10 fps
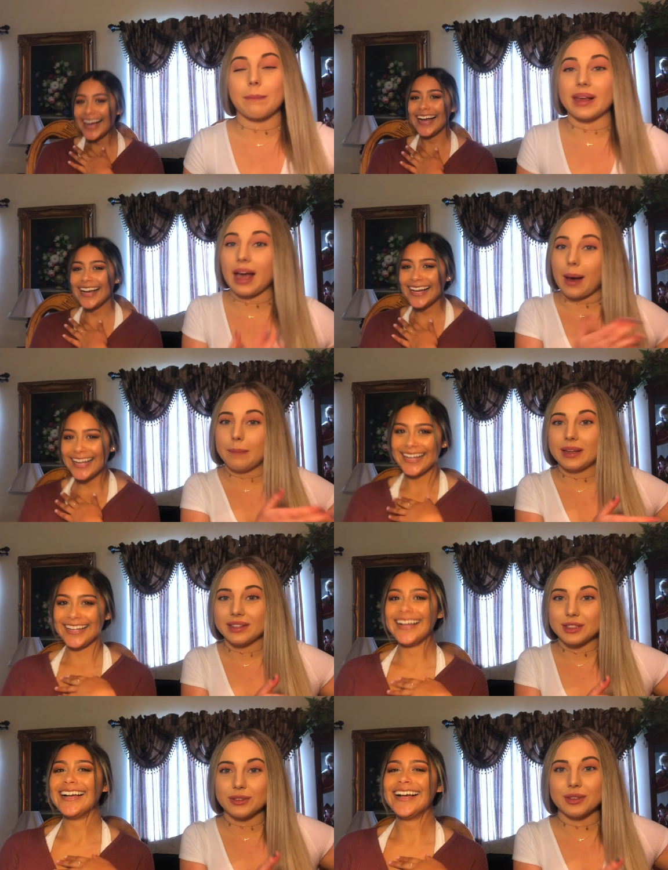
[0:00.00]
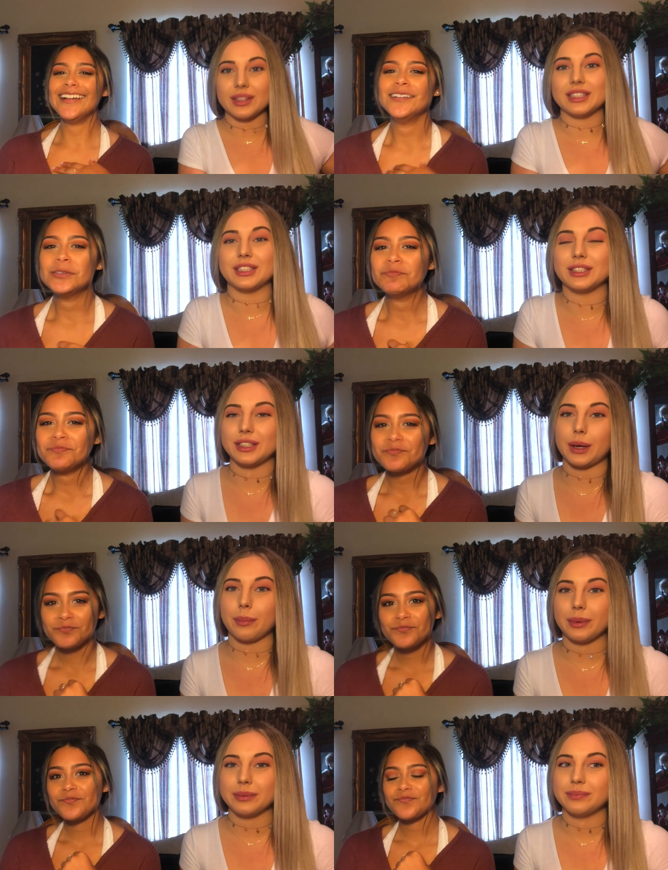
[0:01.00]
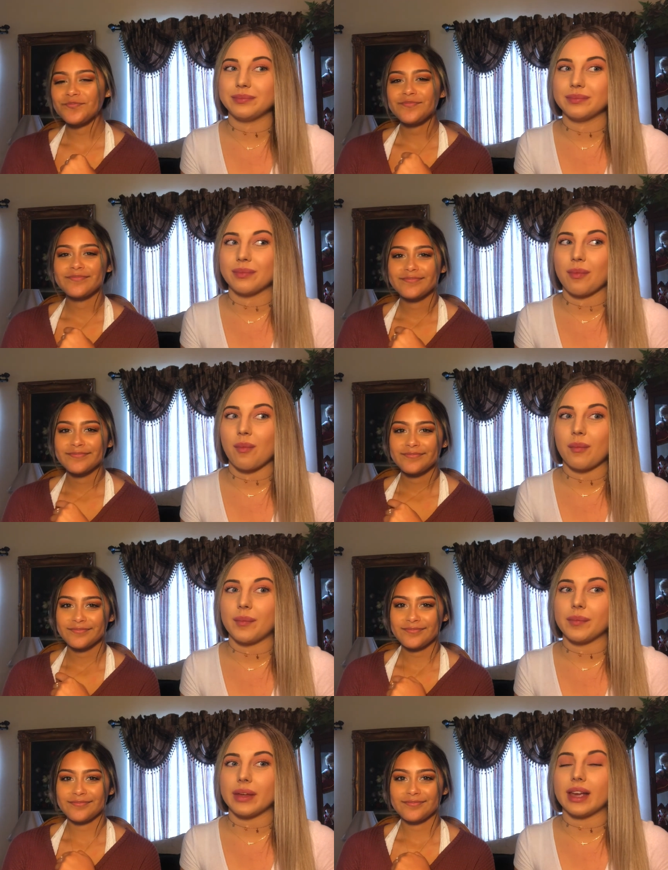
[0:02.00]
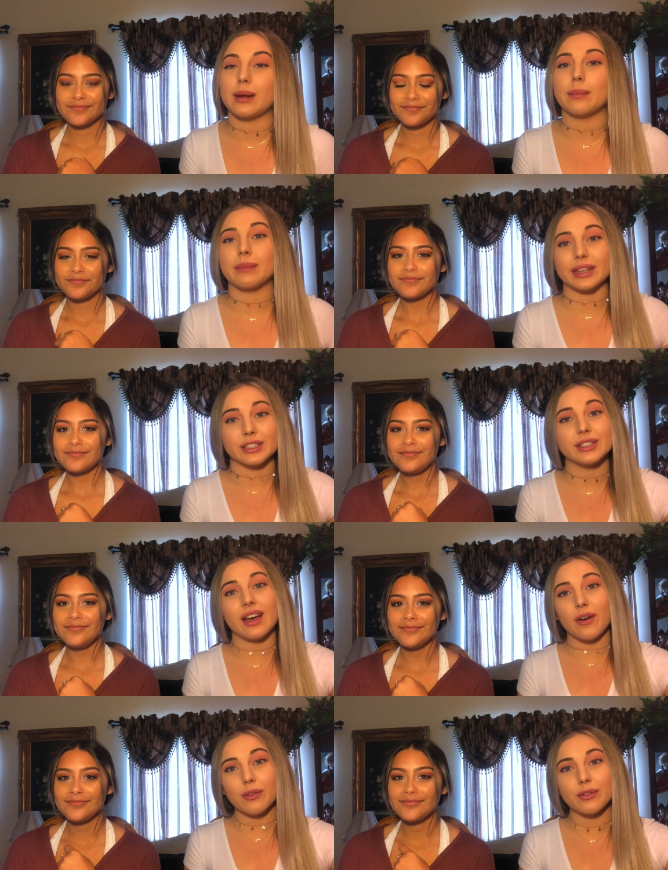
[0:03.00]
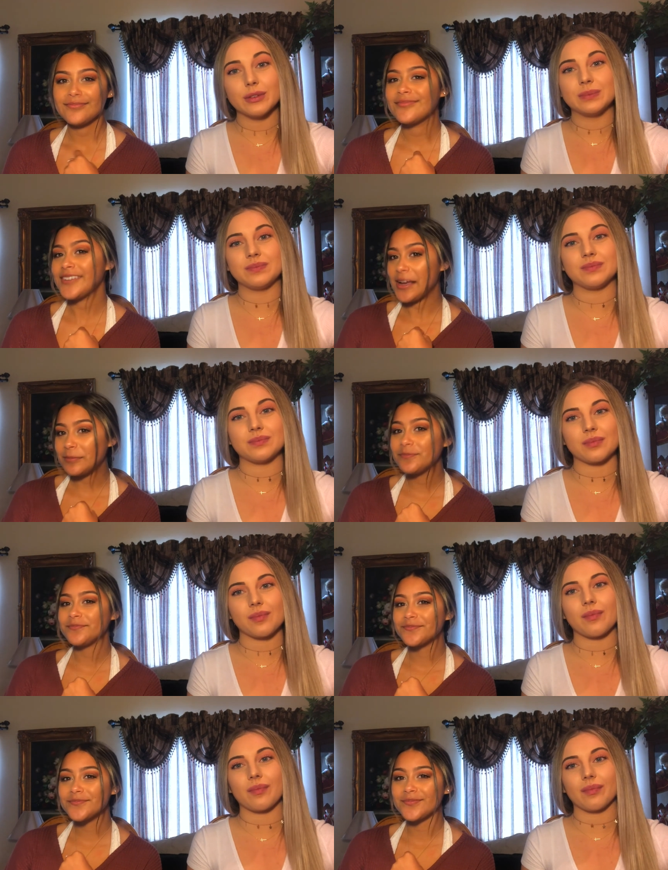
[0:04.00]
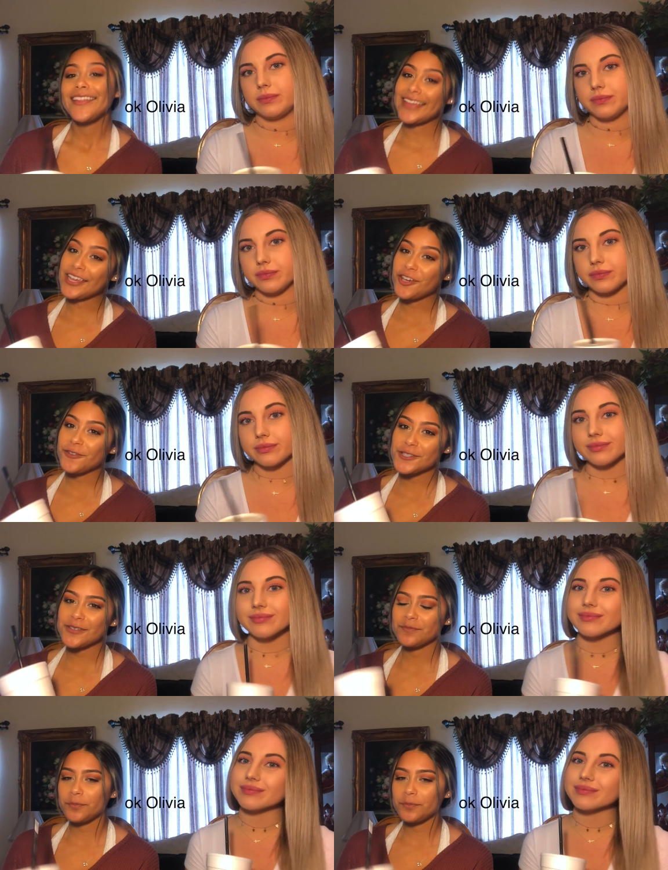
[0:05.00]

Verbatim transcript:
Speaker 1: Be happy in your relationship and be yourself. Yep.
Speaker 2: Thank you so